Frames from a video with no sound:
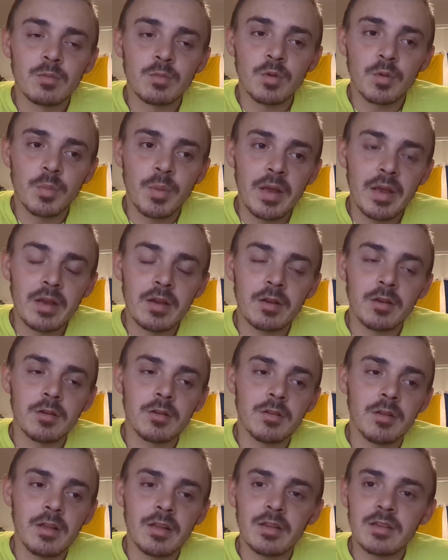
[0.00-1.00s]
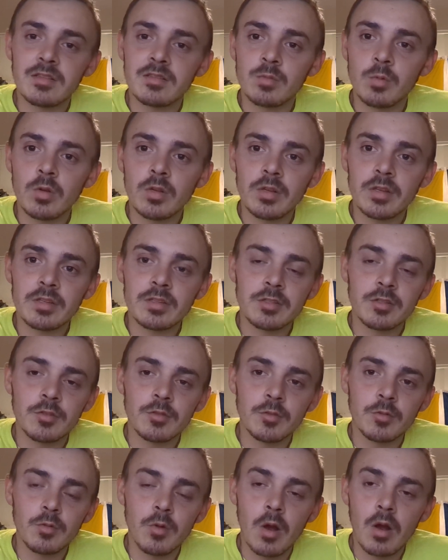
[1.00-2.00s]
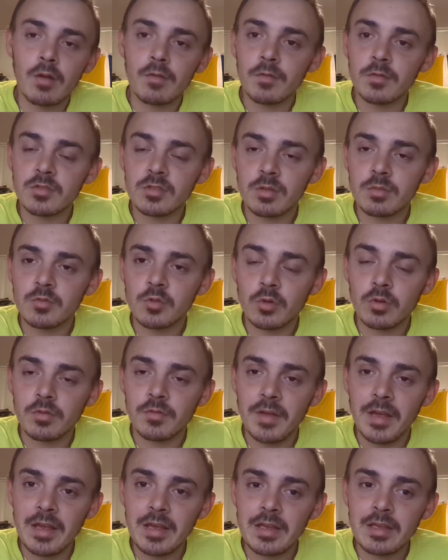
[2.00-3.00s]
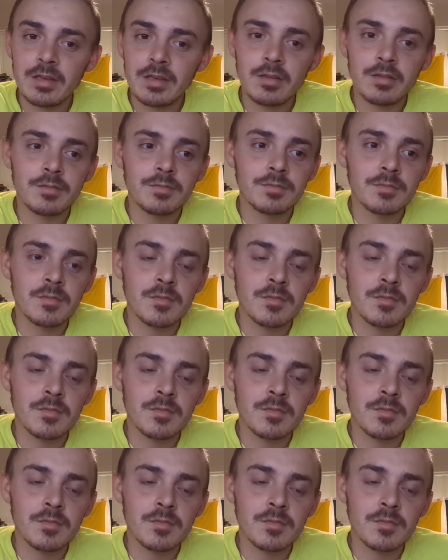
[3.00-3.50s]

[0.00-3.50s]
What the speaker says: prepared and is willing to offer some sort of aid,